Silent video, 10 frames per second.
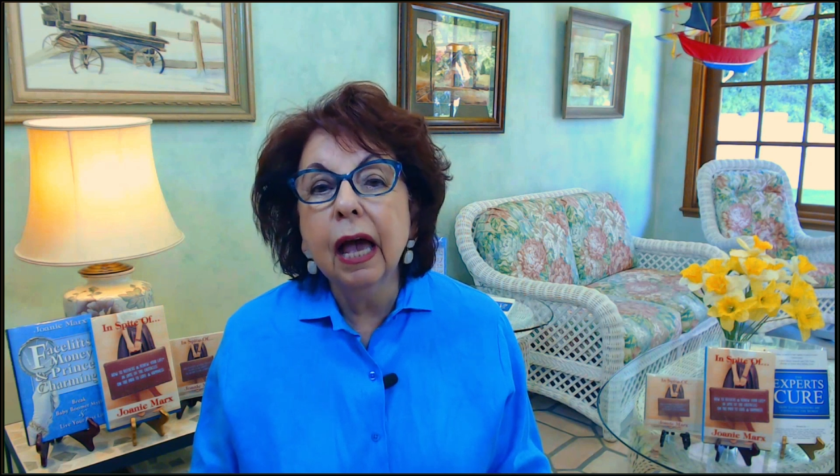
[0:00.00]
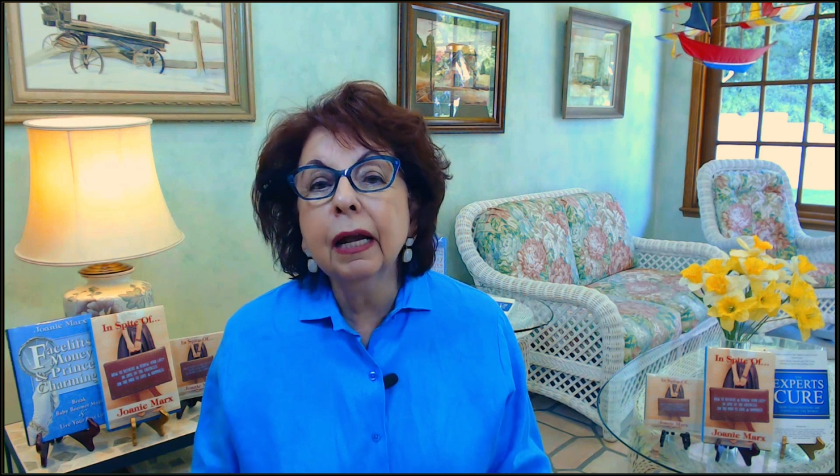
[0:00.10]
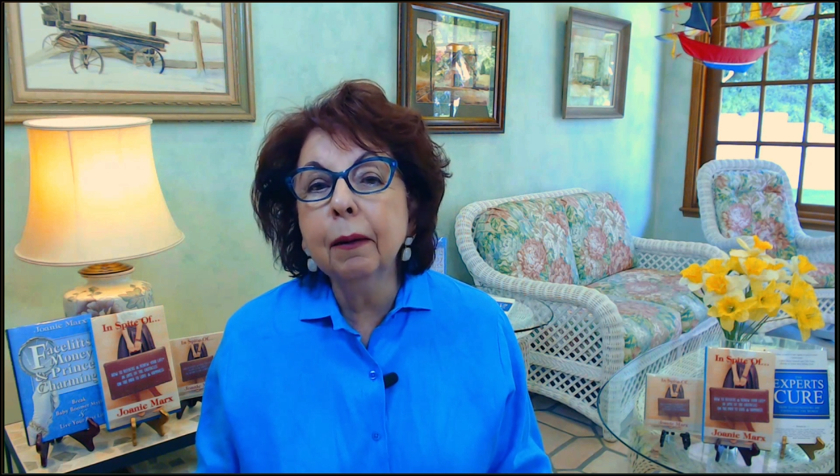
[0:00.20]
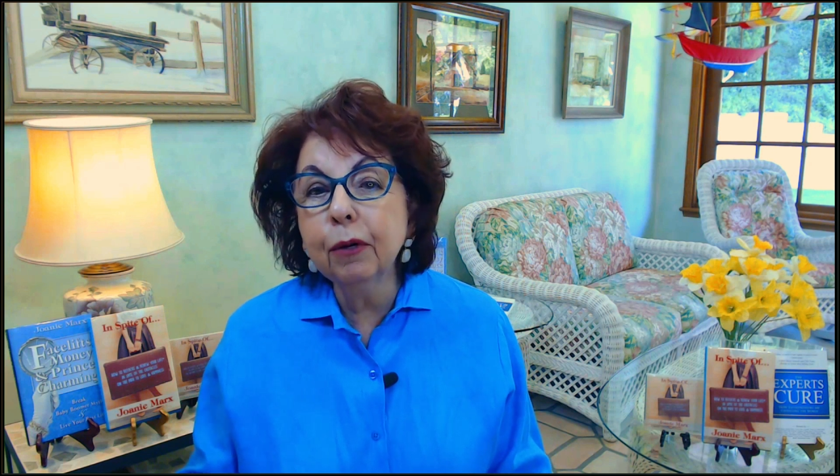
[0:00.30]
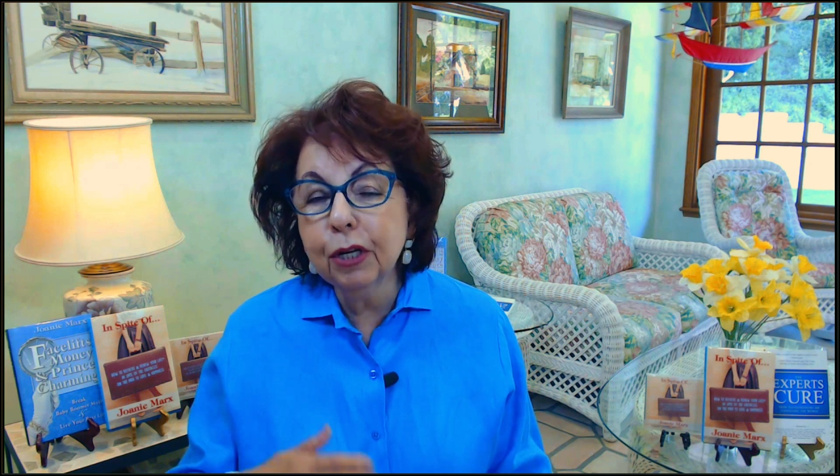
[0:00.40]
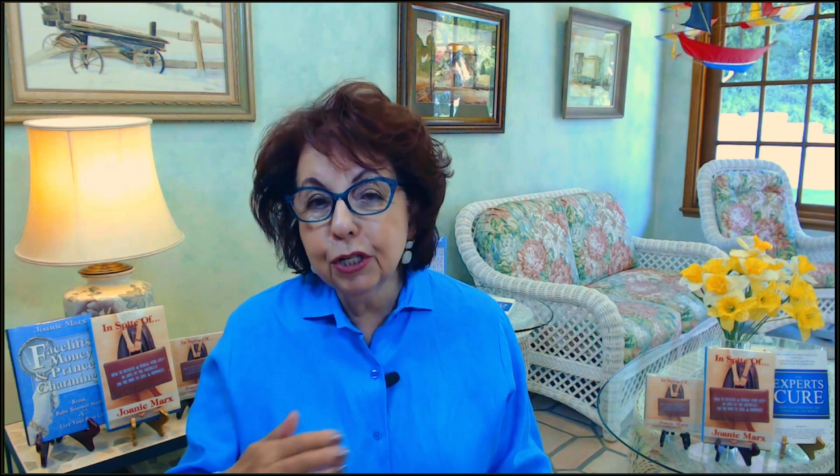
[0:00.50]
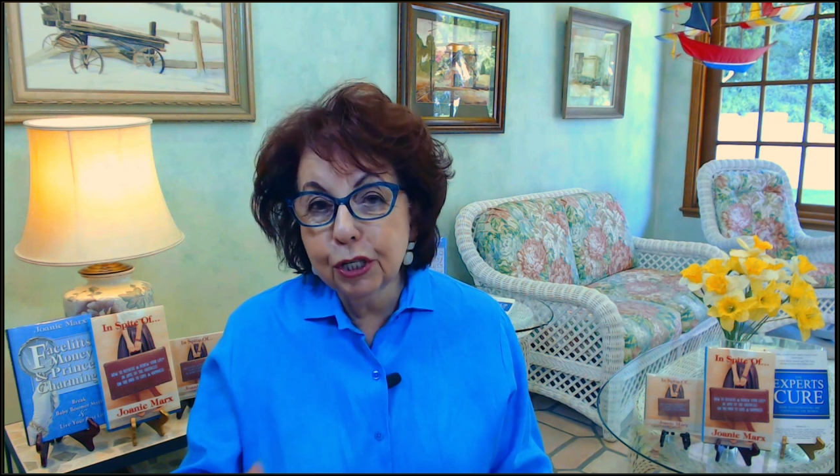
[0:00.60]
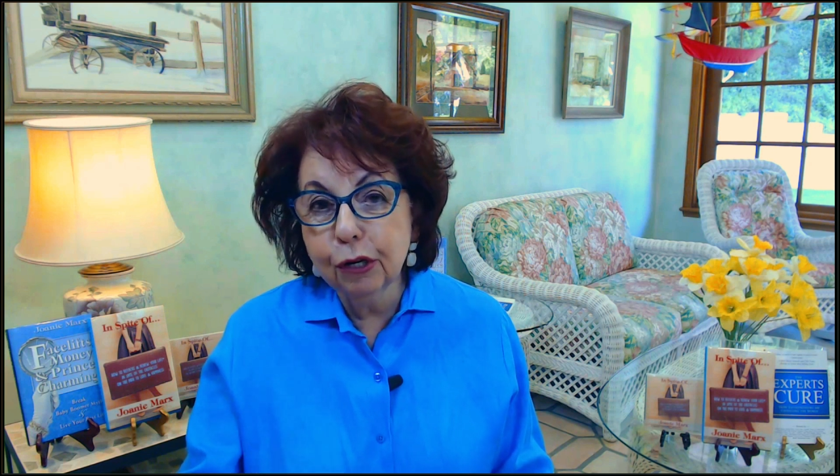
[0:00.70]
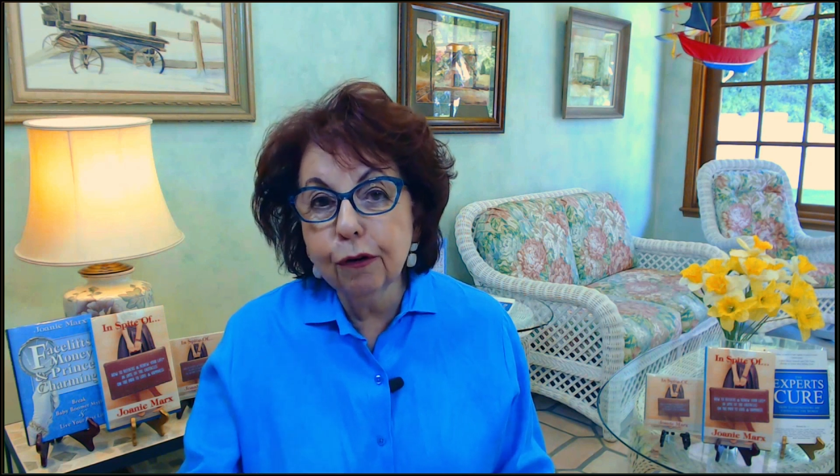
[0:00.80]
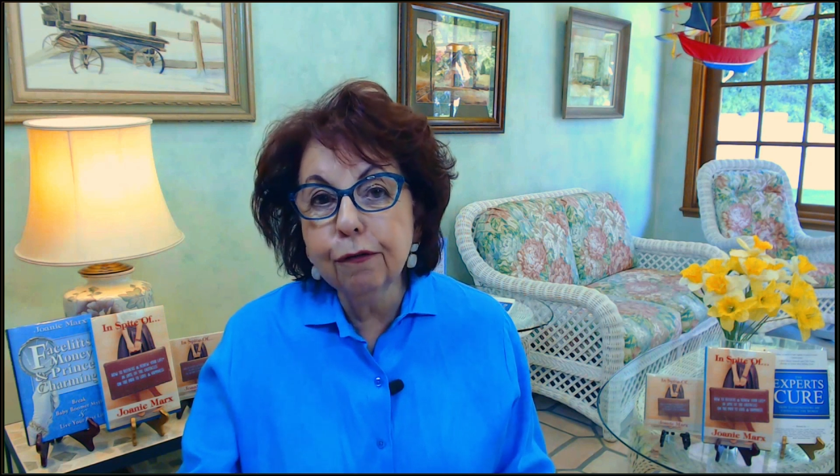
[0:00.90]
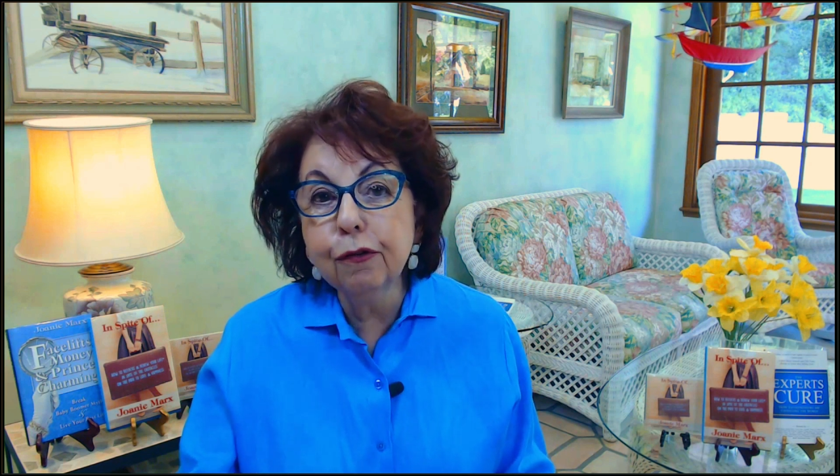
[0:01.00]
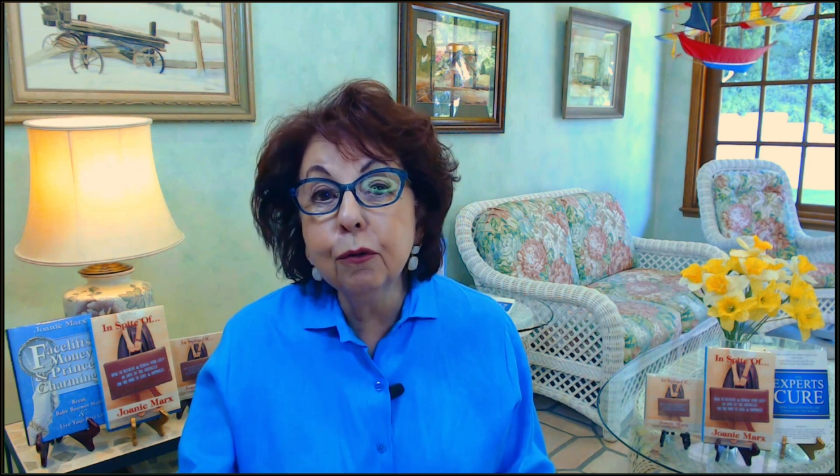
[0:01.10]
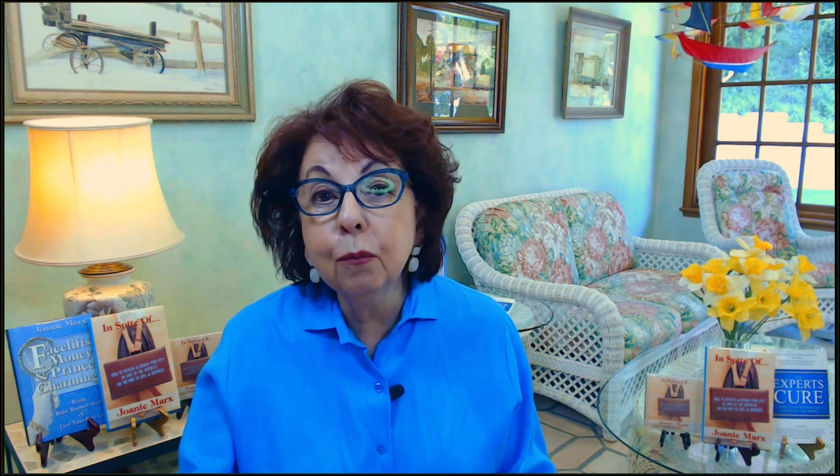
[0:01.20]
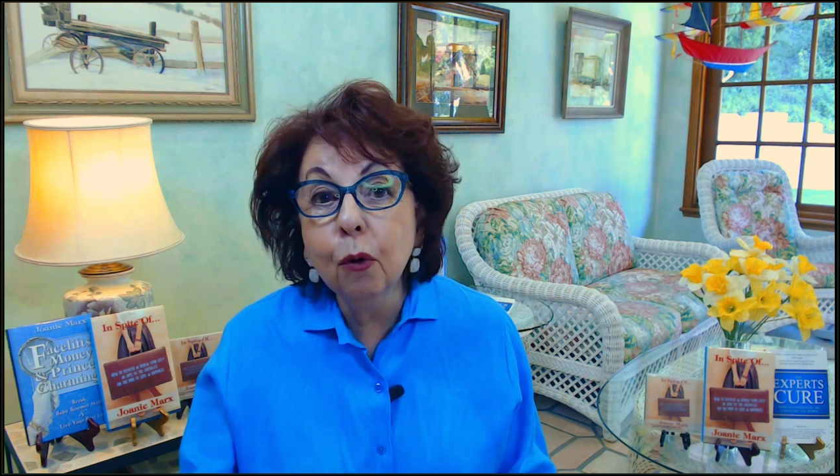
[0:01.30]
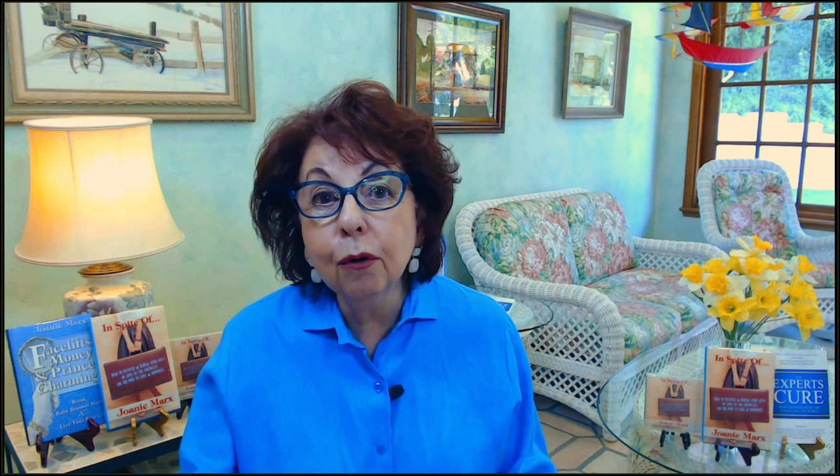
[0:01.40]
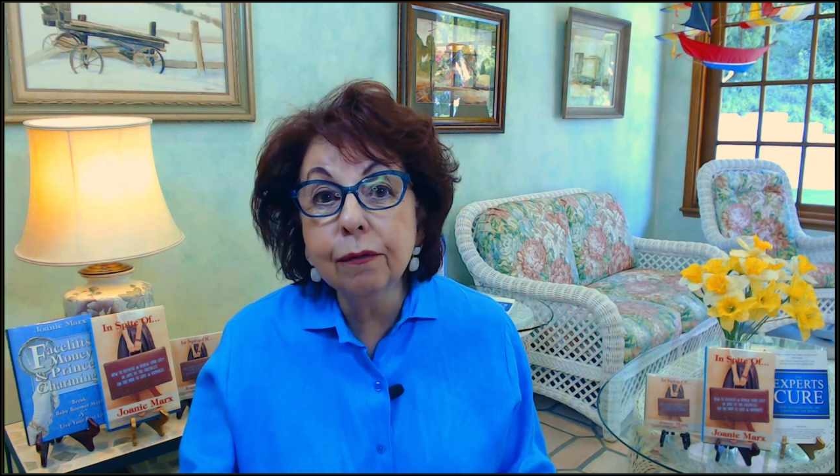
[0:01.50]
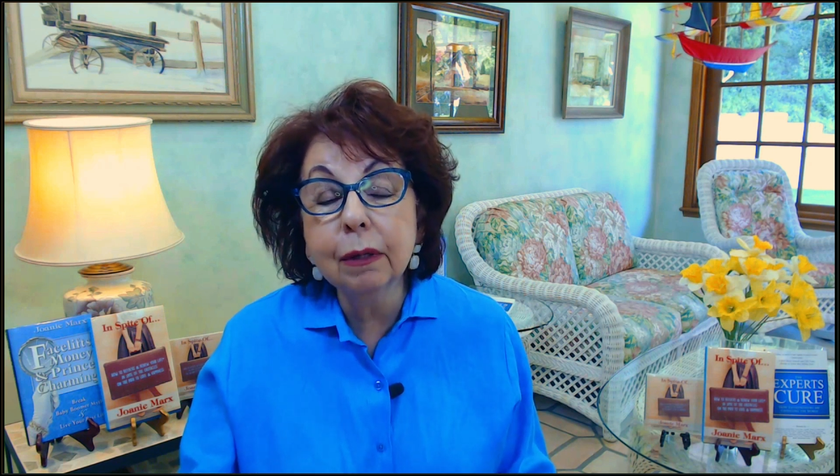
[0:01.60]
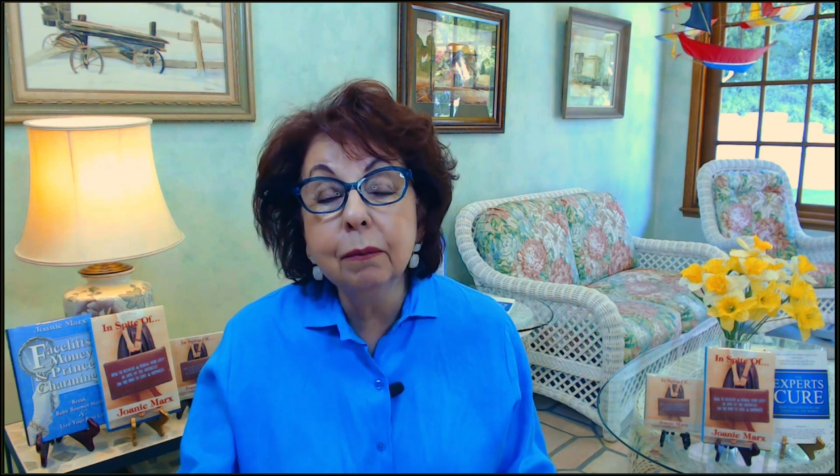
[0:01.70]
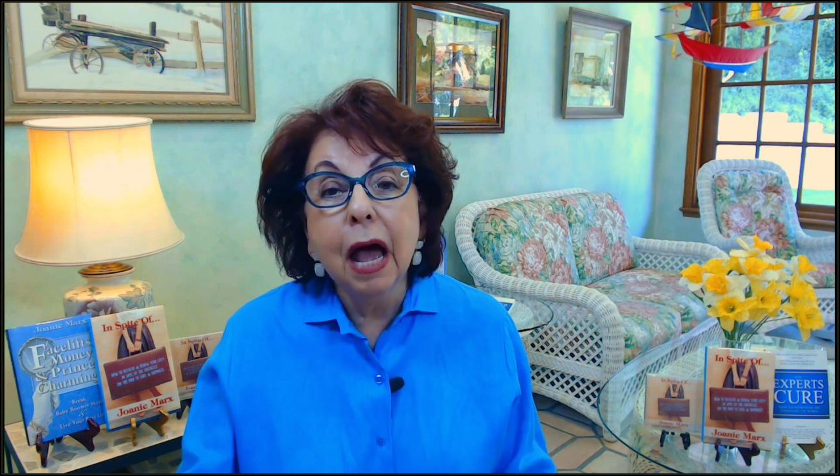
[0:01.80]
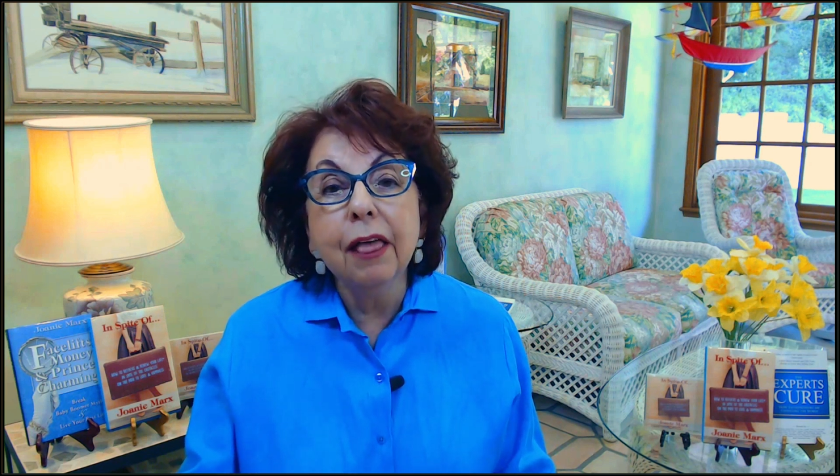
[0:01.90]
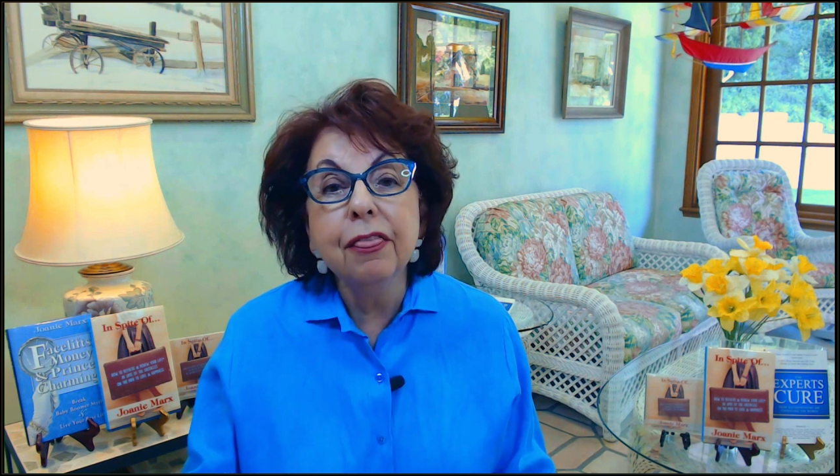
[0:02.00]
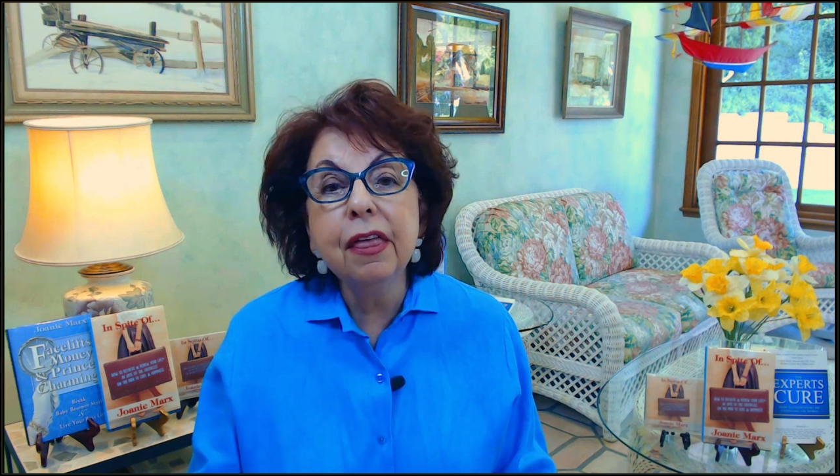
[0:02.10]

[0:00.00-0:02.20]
and I'm going to share a few more of them,